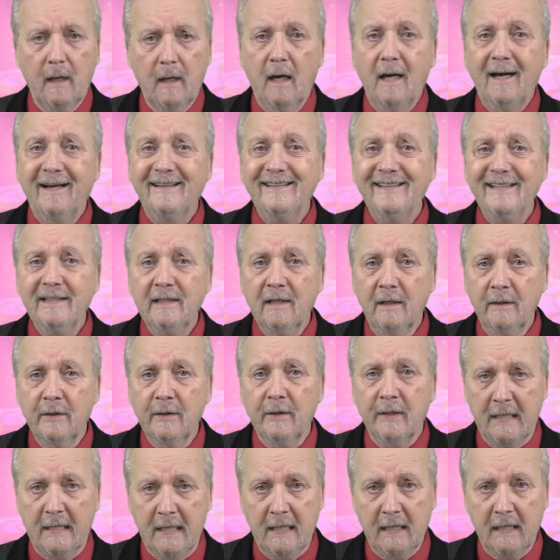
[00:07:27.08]
On the
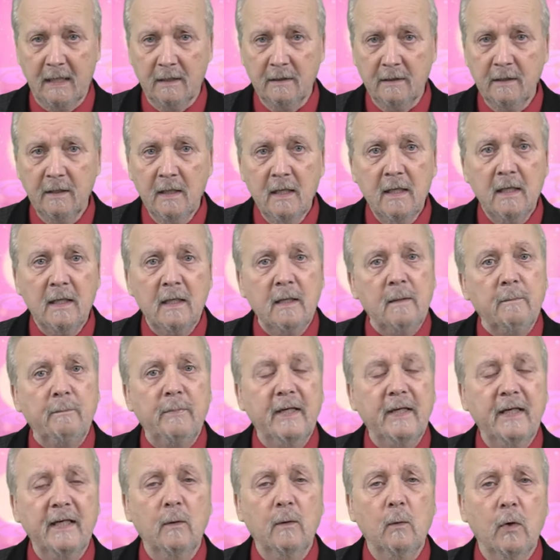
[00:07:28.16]
other hand,
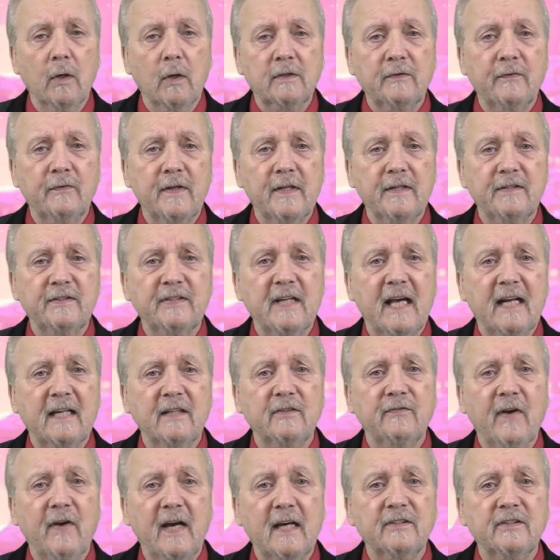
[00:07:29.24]
Pig works for the
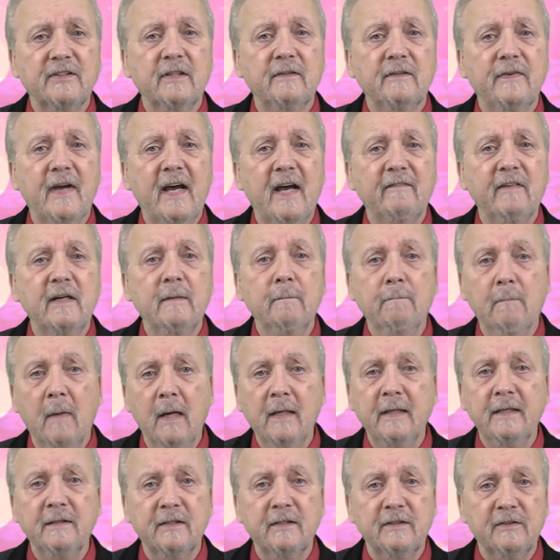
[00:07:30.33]
satisfaction of having
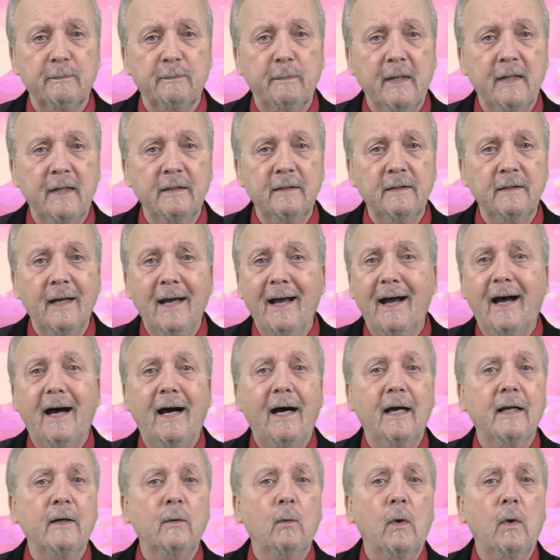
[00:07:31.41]
money to spend
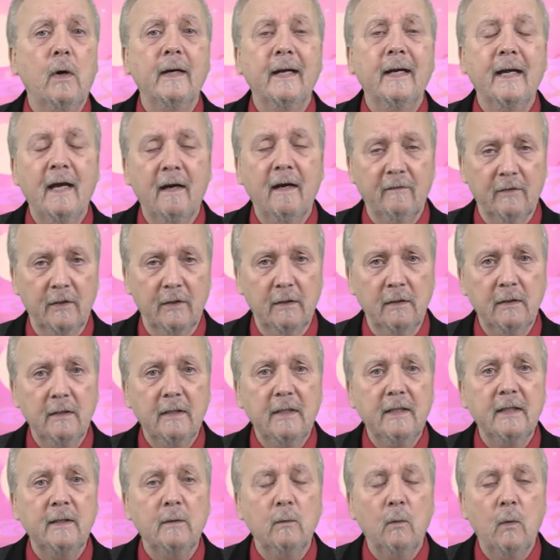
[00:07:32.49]
on whatever
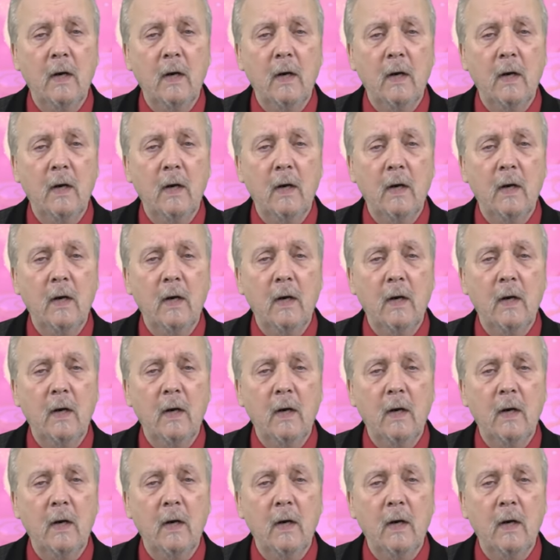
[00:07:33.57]
it